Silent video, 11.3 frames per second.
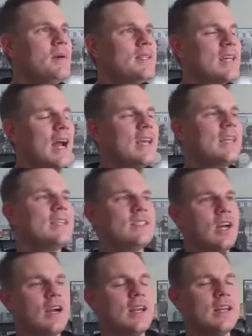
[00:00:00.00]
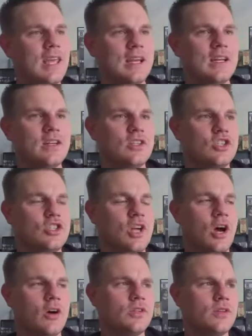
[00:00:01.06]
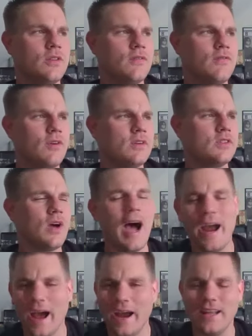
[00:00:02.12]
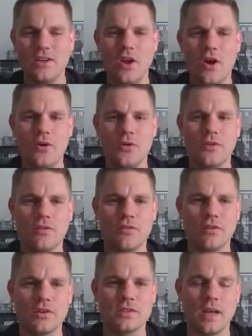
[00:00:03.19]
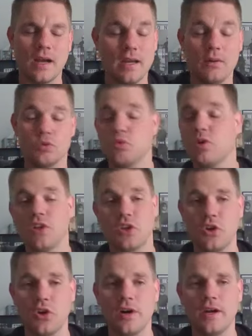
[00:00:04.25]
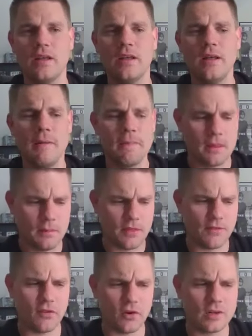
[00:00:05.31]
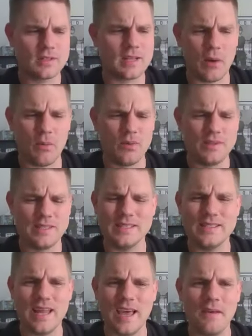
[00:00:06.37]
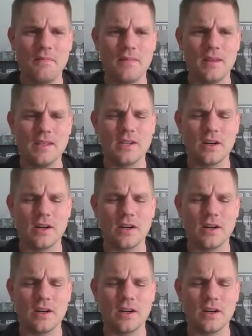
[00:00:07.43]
but to kind of start getting into the show. So the first, so I, I didn't know who the first guy. He was really good, but the first guy, what was his name? The